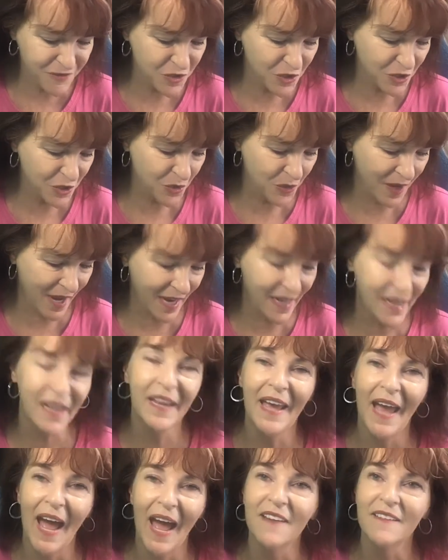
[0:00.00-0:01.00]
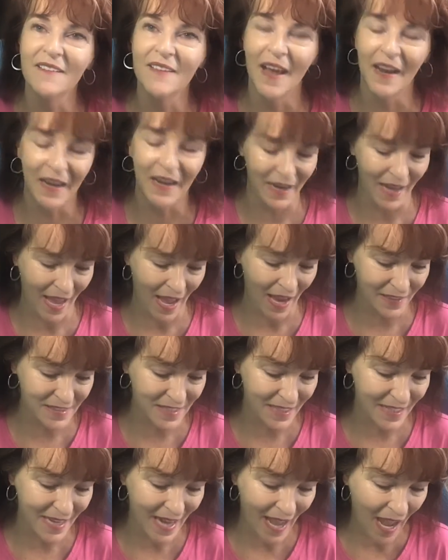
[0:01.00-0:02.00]
creating Kat's Second
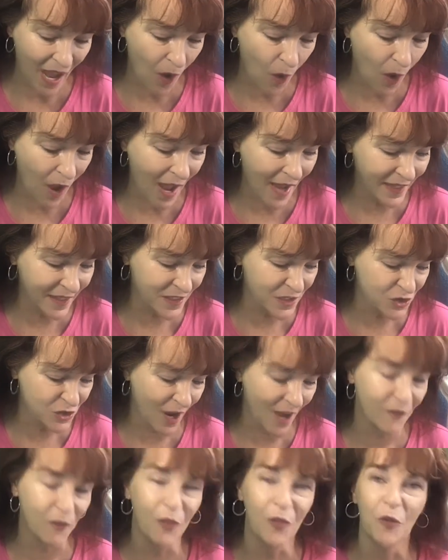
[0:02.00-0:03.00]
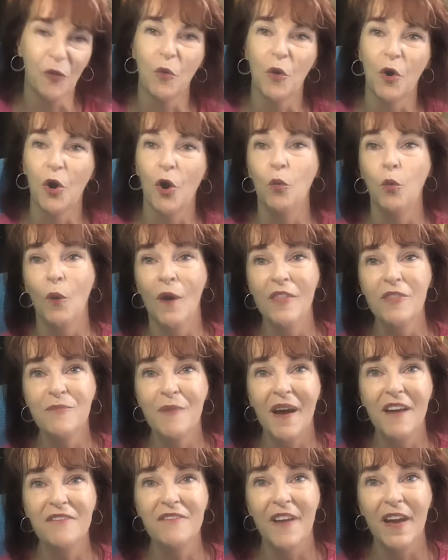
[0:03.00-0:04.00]
Act, now I can travel the world with
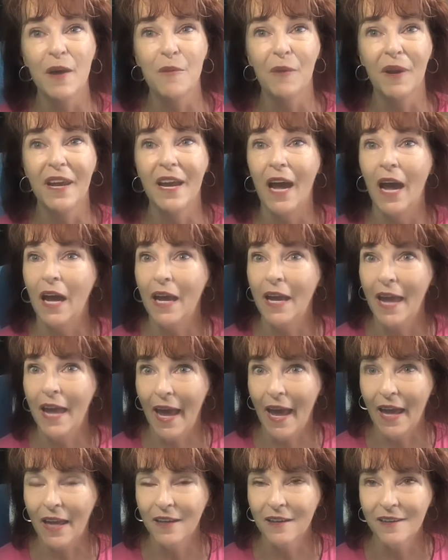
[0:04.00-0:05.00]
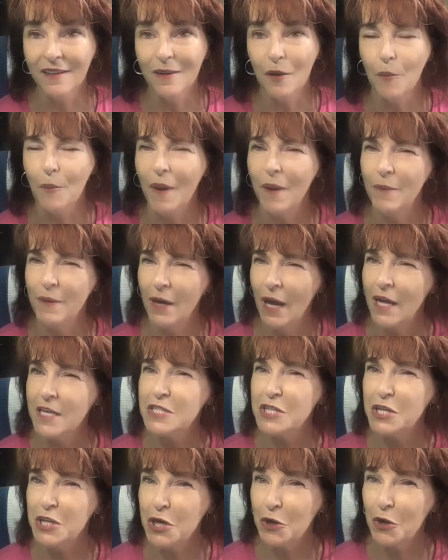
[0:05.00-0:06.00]
my family again, maybe not
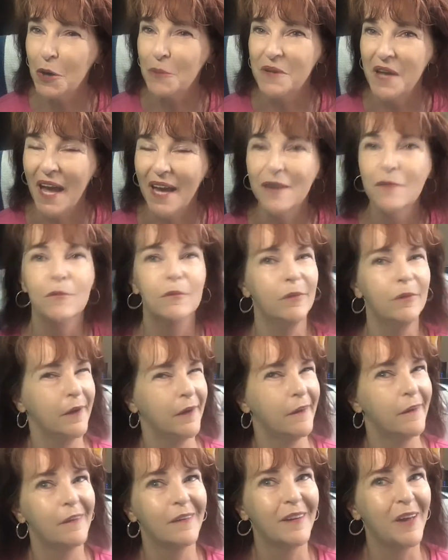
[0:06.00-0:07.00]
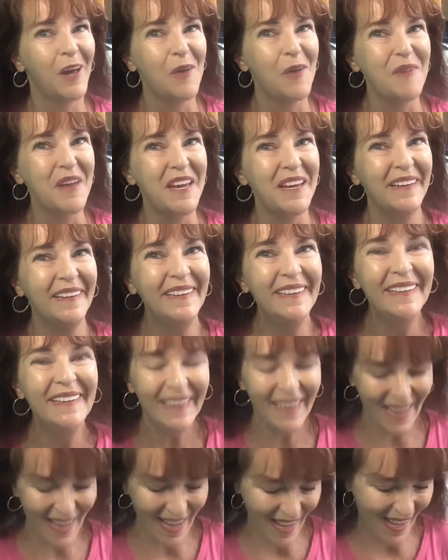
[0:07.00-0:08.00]
to Europe yet, but it's coming.
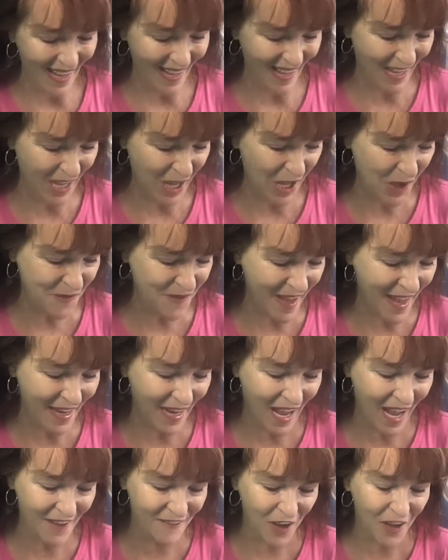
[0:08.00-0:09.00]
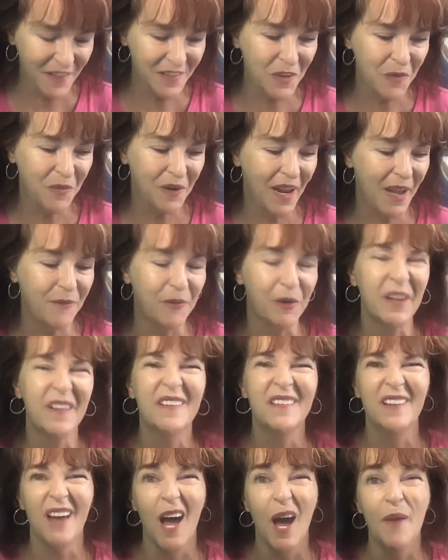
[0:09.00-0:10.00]
And I've also been able to
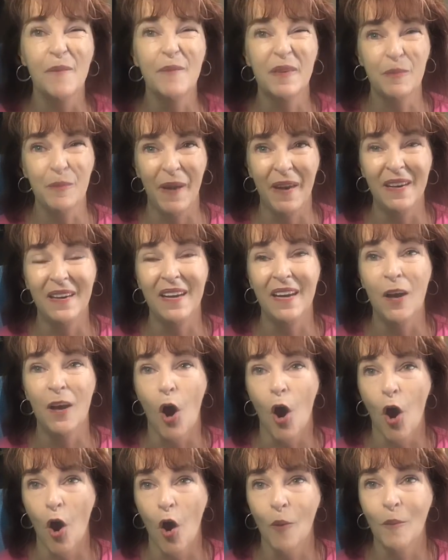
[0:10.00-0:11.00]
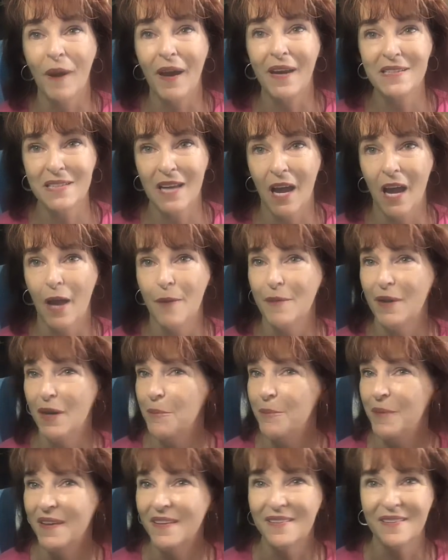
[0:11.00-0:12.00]
stop spending all my time in a
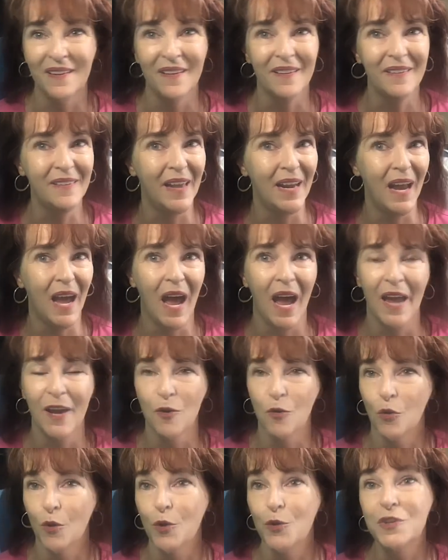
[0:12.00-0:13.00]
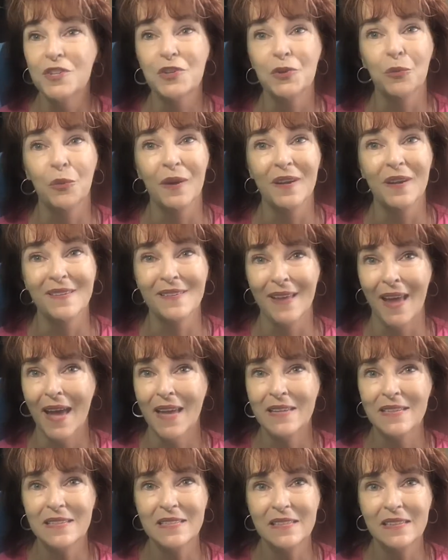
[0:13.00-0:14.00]
business that I grew to
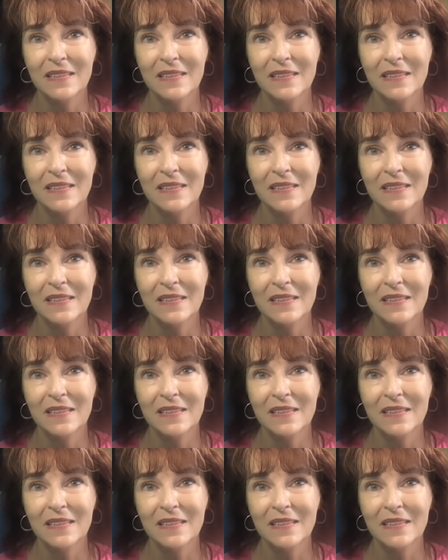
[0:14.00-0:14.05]
resent.